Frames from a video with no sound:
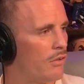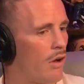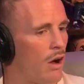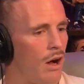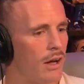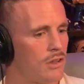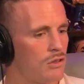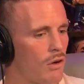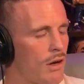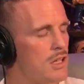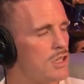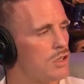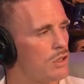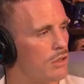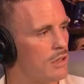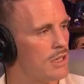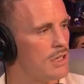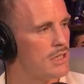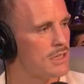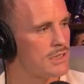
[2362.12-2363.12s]
The
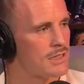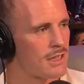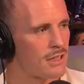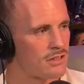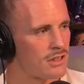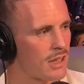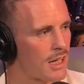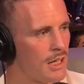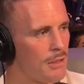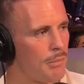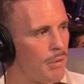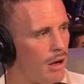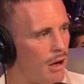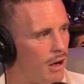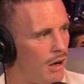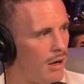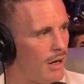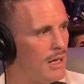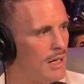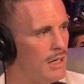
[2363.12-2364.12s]
hydration is such a key
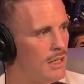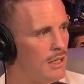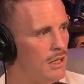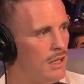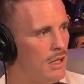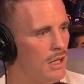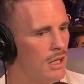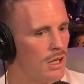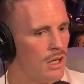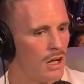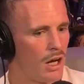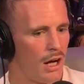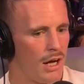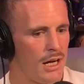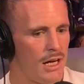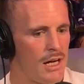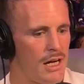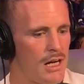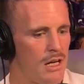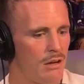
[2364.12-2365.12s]
part in
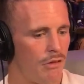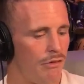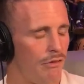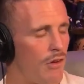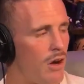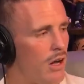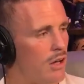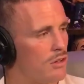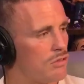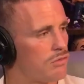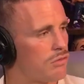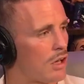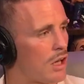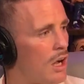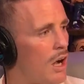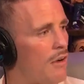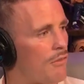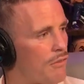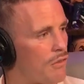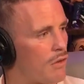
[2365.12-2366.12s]
a fighter's
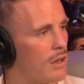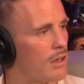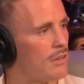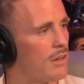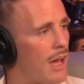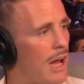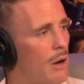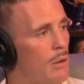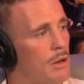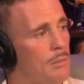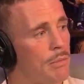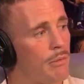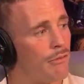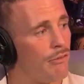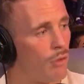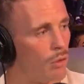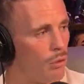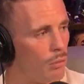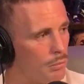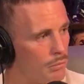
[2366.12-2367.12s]
recovery to how he
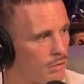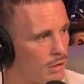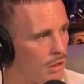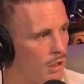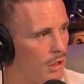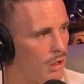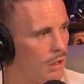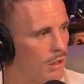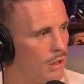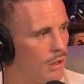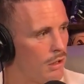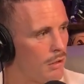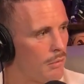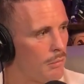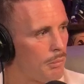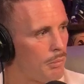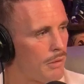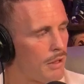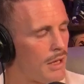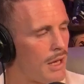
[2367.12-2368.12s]
performs.
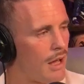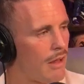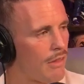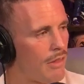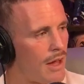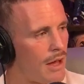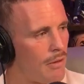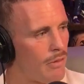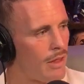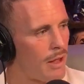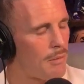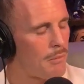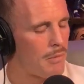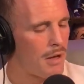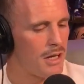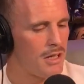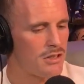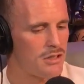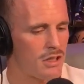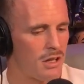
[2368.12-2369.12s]
But now that
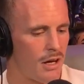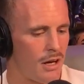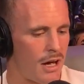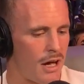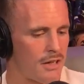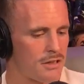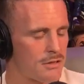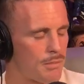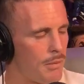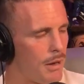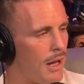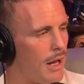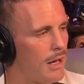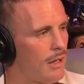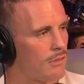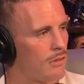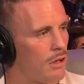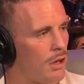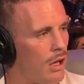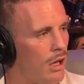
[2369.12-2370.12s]
major
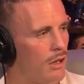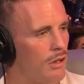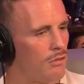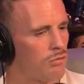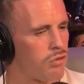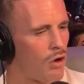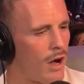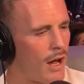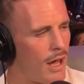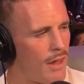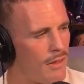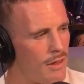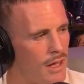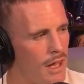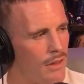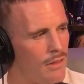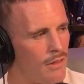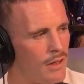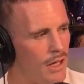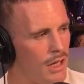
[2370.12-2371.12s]
aspect, like right at the
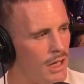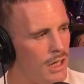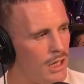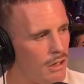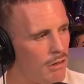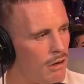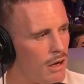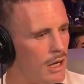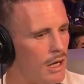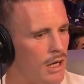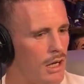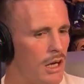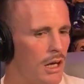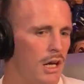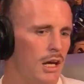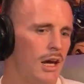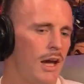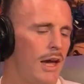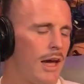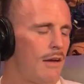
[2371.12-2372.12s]
end, the nitty gritty,
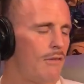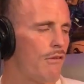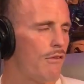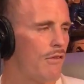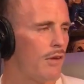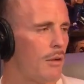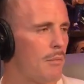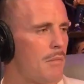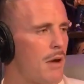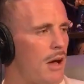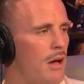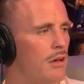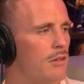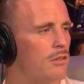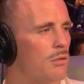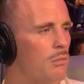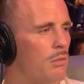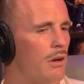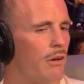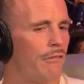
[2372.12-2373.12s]
everything matters.
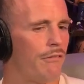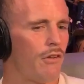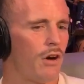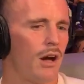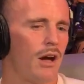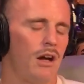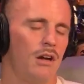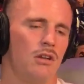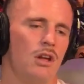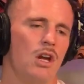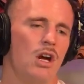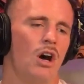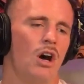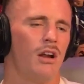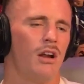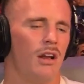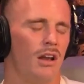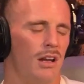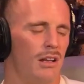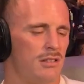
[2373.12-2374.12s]
And when a fighter,
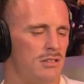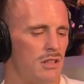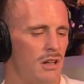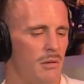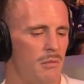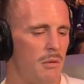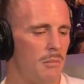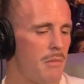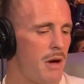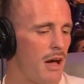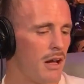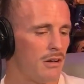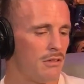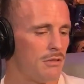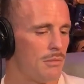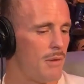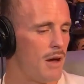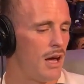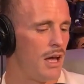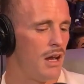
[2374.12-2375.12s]
listen, I'm a man's
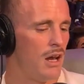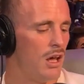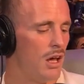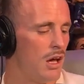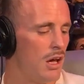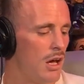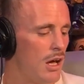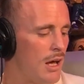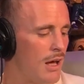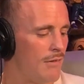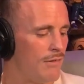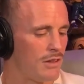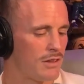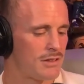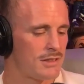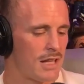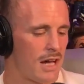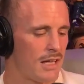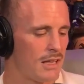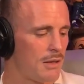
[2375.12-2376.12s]
man. If I
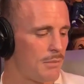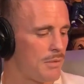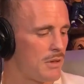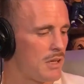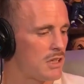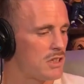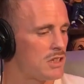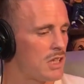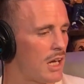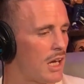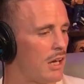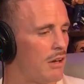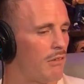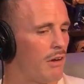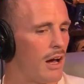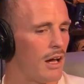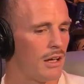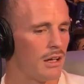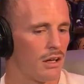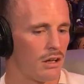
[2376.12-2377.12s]
stand up and I shake your
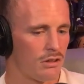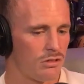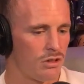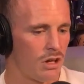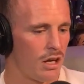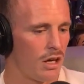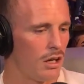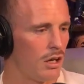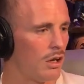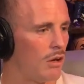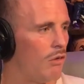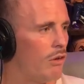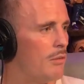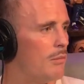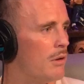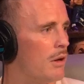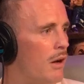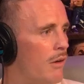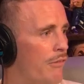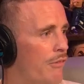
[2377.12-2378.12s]
hand and I sign an
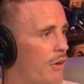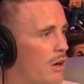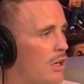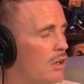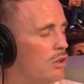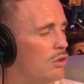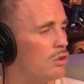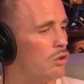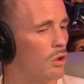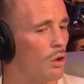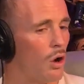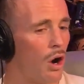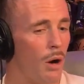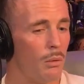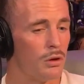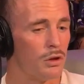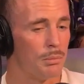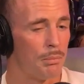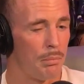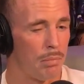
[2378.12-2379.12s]
agreement, I
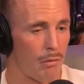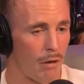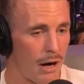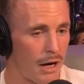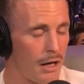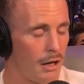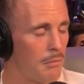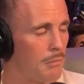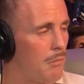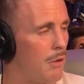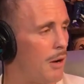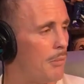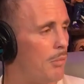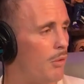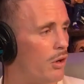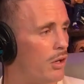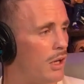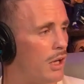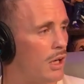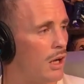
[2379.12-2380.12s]
would break my
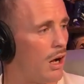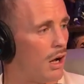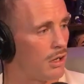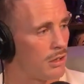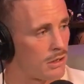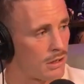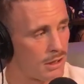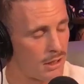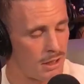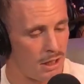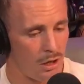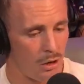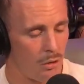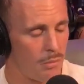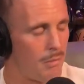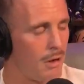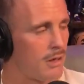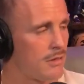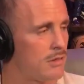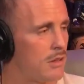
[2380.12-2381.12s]
body. I'd kill
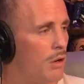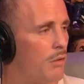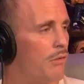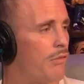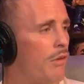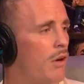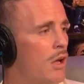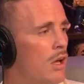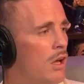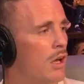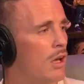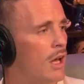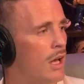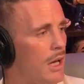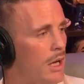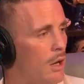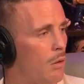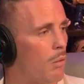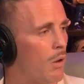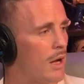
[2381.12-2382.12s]
myself
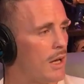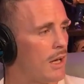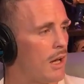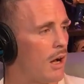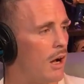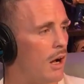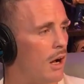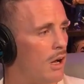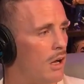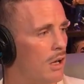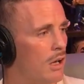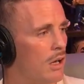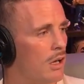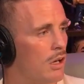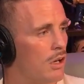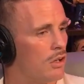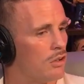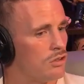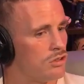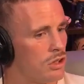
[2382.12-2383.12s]
in a weight cut
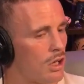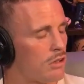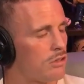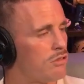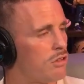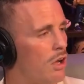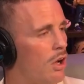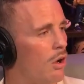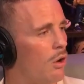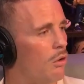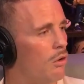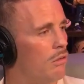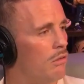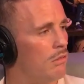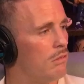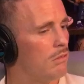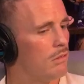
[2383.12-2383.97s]
just so